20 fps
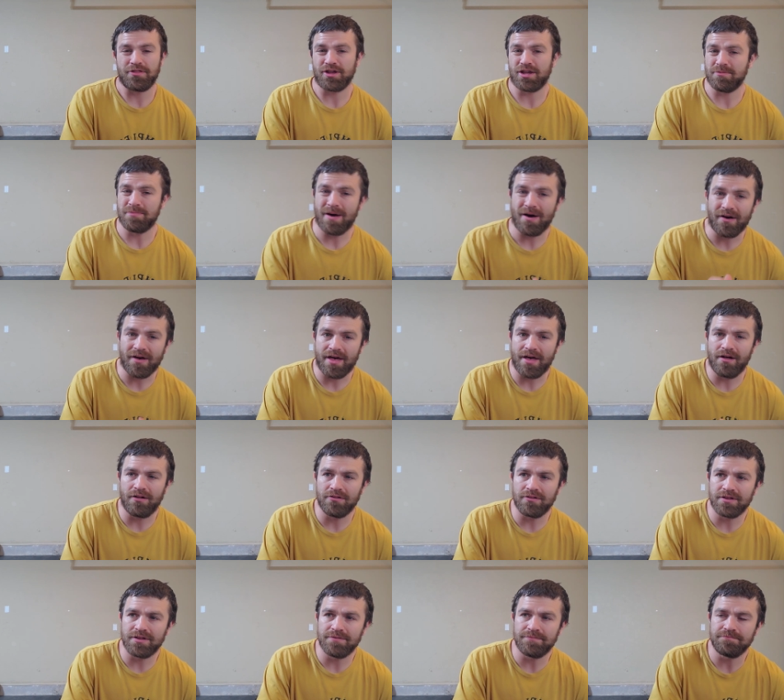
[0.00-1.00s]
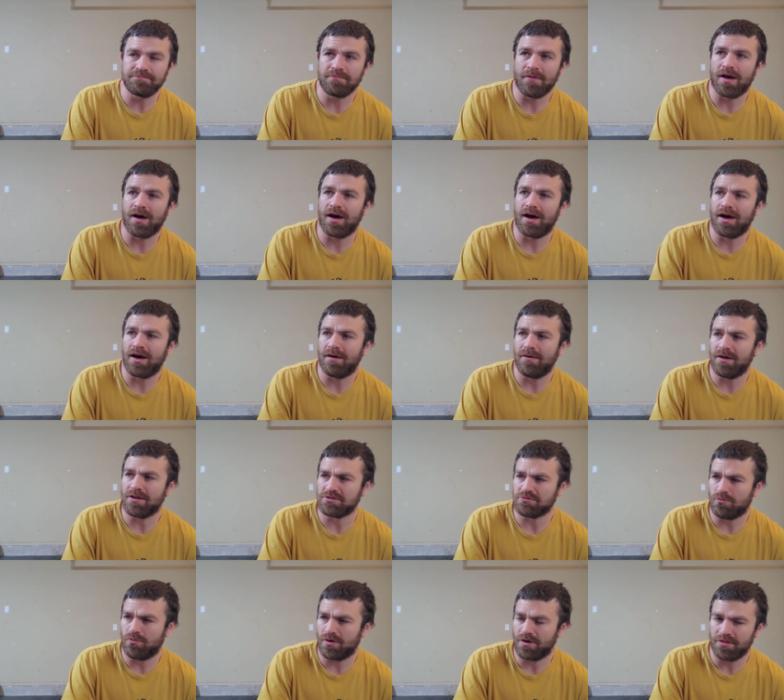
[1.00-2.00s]
Think about Helen
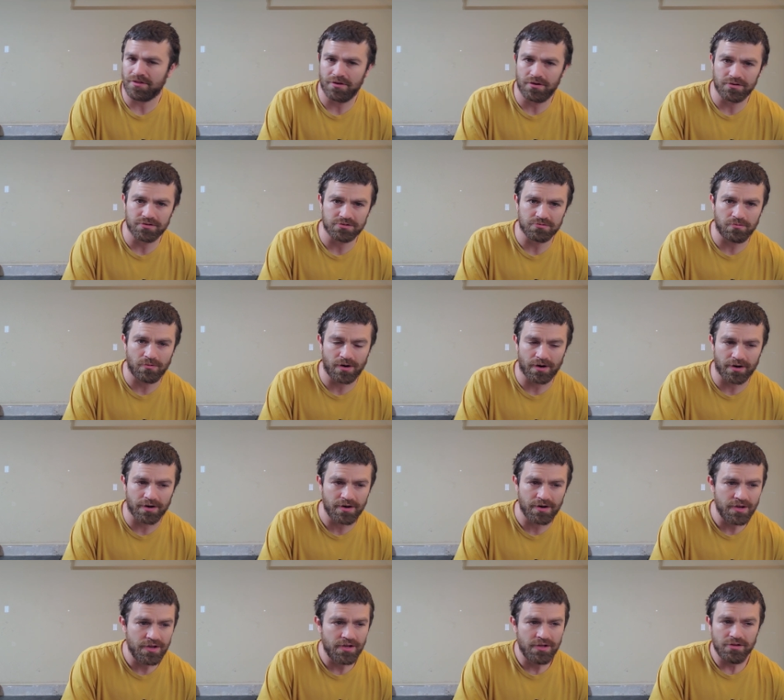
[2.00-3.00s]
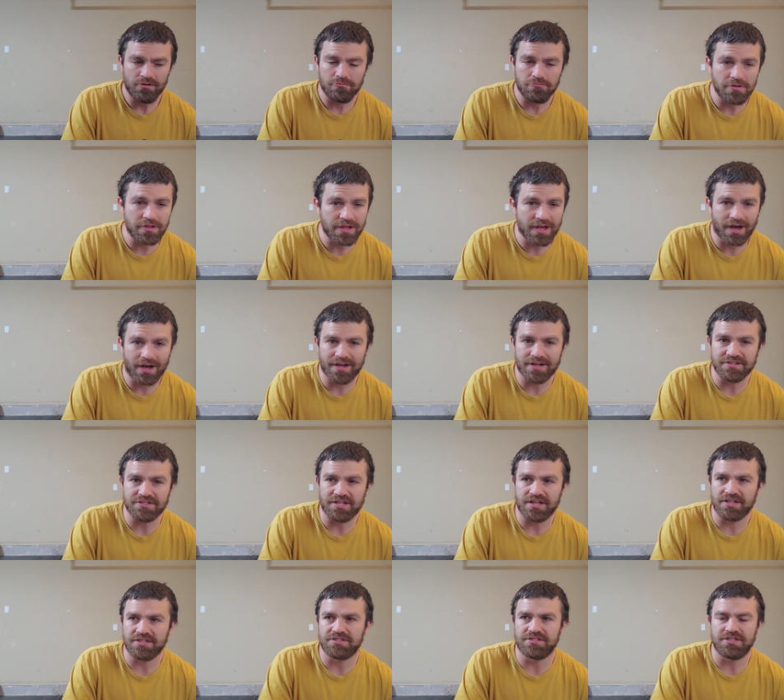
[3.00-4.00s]
as one of those where really high
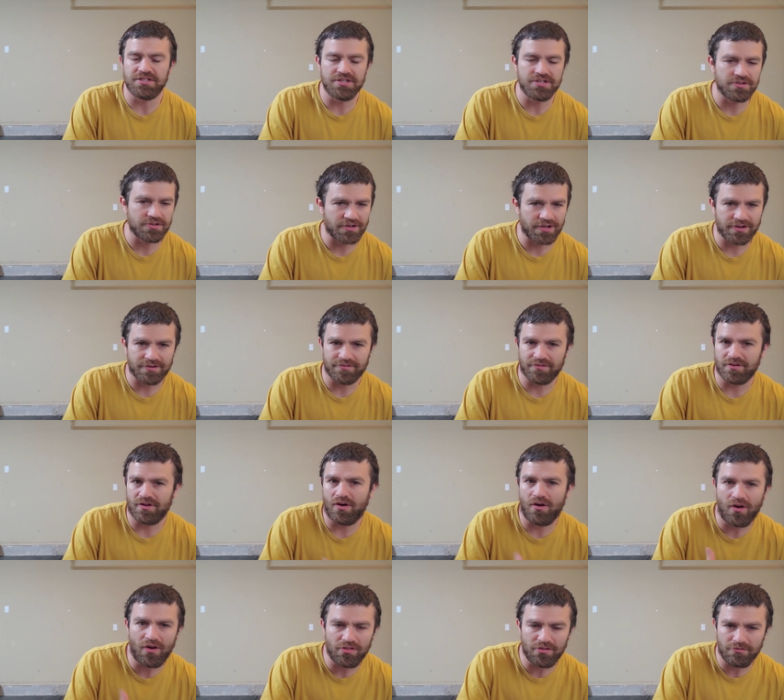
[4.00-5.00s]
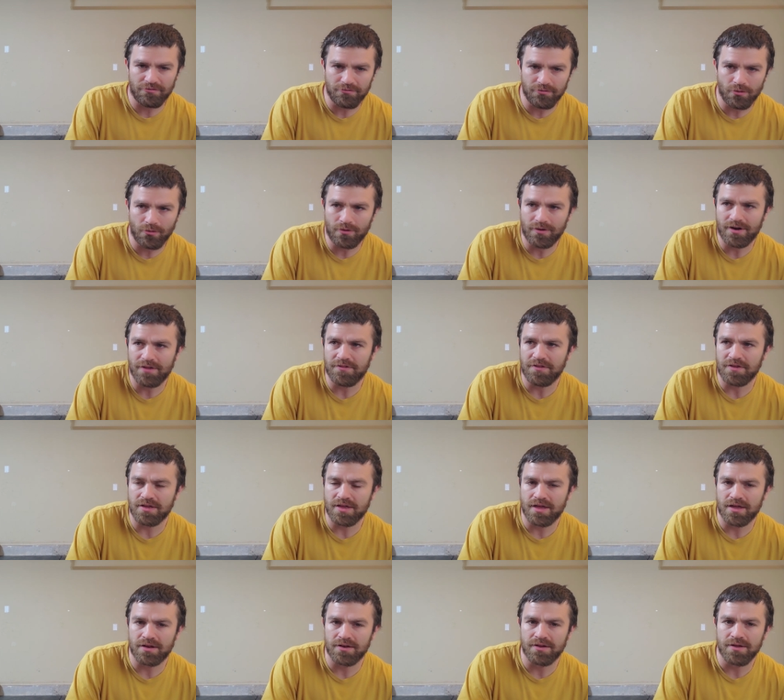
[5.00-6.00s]
intensity, you're kind of on the floor at the
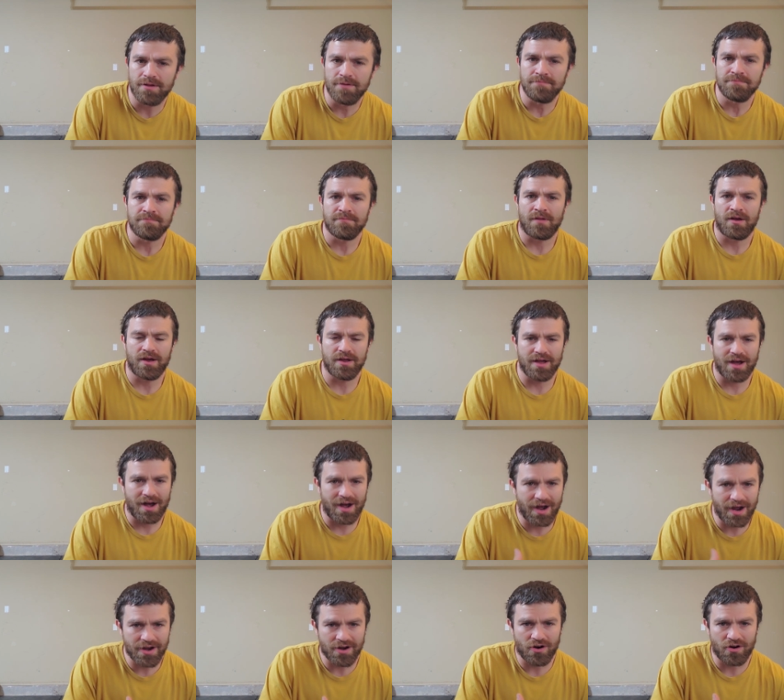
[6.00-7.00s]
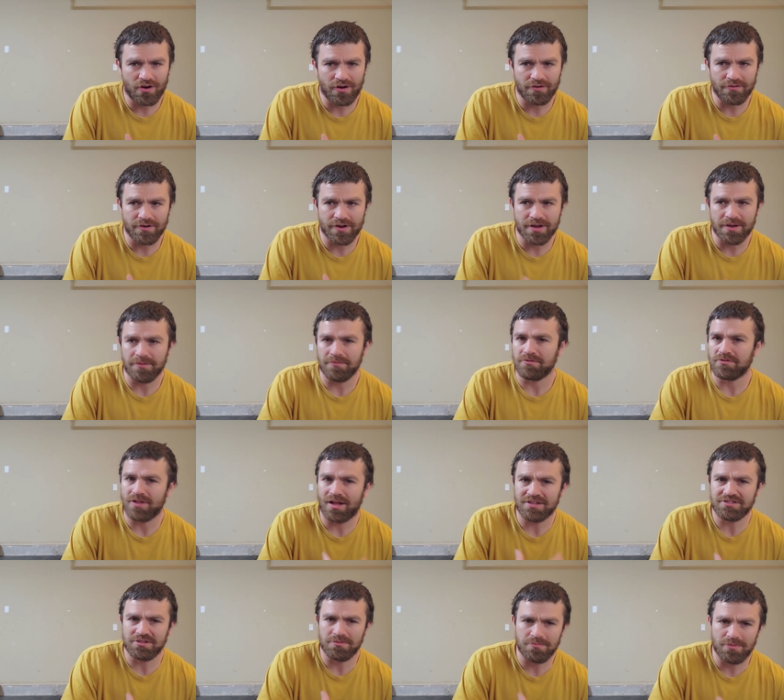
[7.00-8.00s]
end, high heart rate,
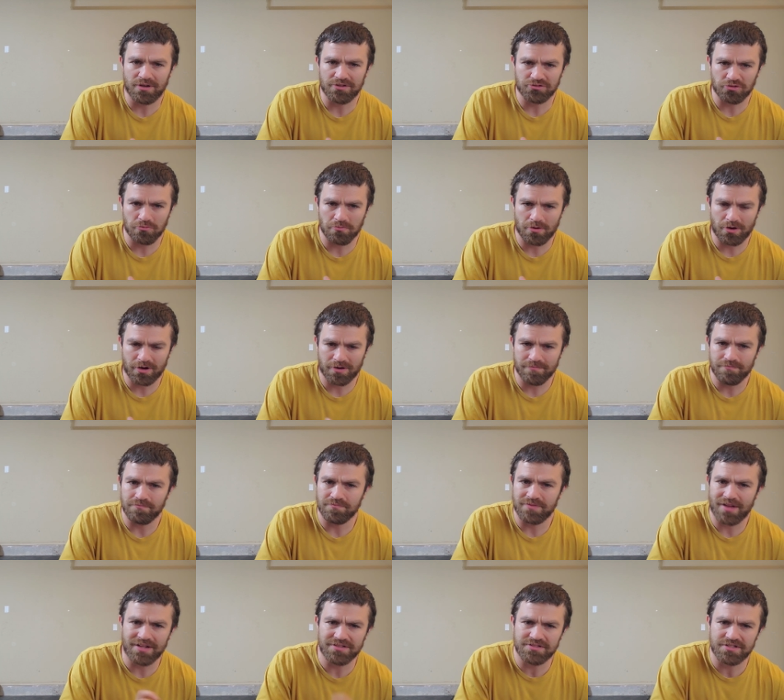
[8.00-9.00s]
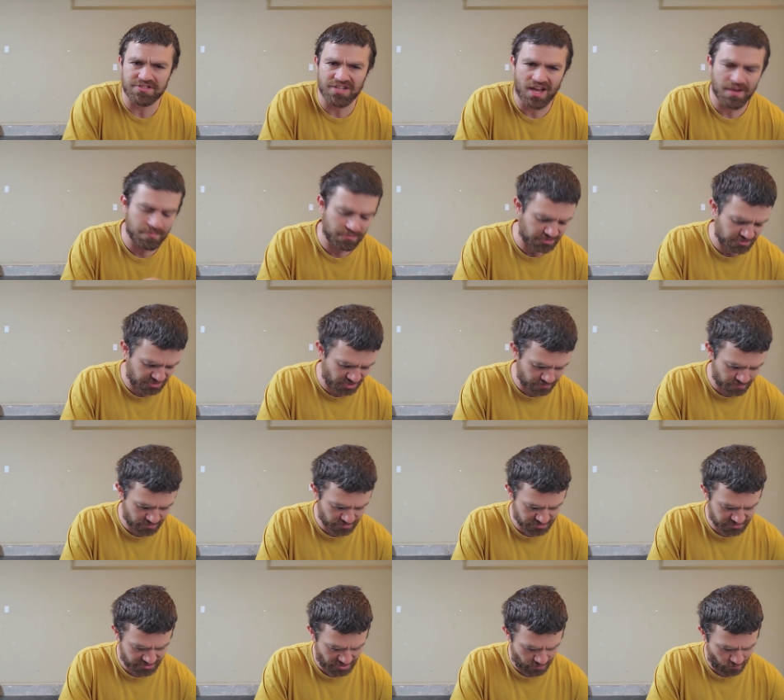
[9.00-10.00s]
lots of muscle burn. That's the type of
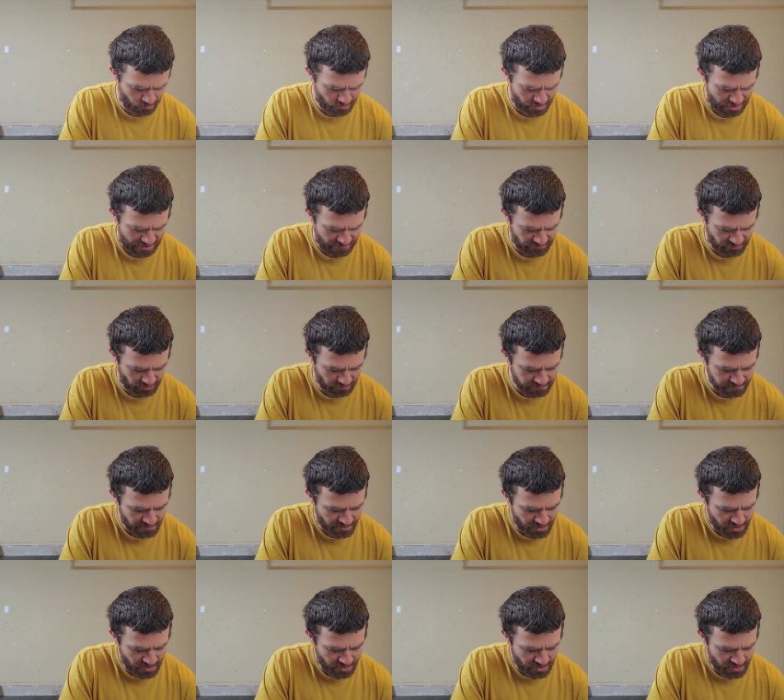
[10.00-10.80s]
stimulus that we're after.